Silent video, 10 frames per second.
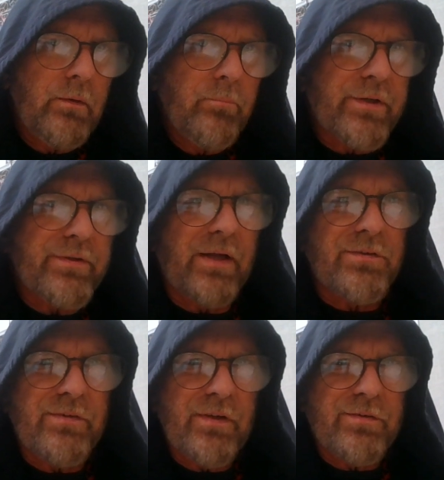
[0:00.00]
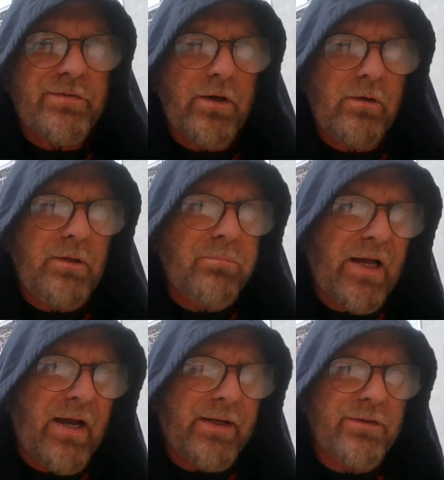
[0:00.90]
But it's not just necessarily
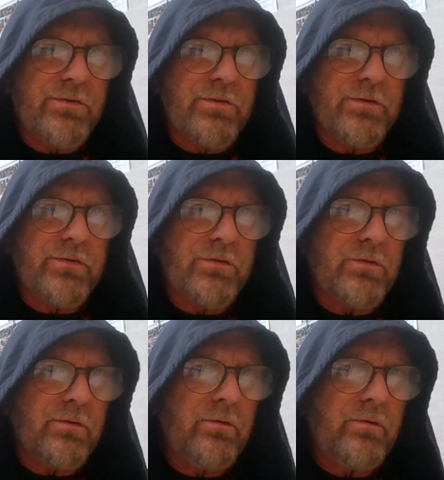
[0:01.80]
black. It's just